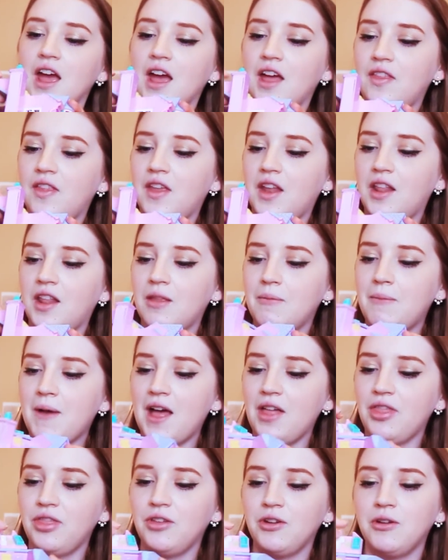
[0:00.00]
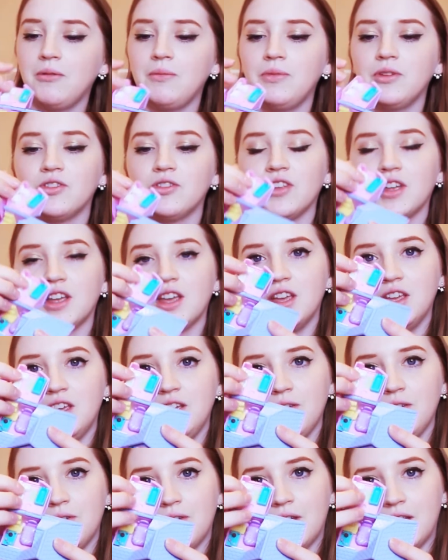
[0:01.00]
And then in the bathroom, there's like a
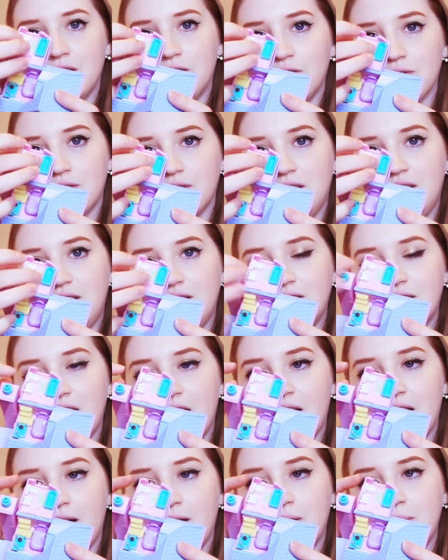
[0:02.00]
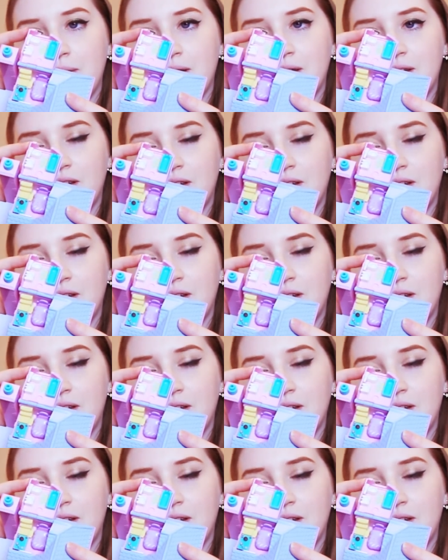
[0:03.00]
cute like green tub.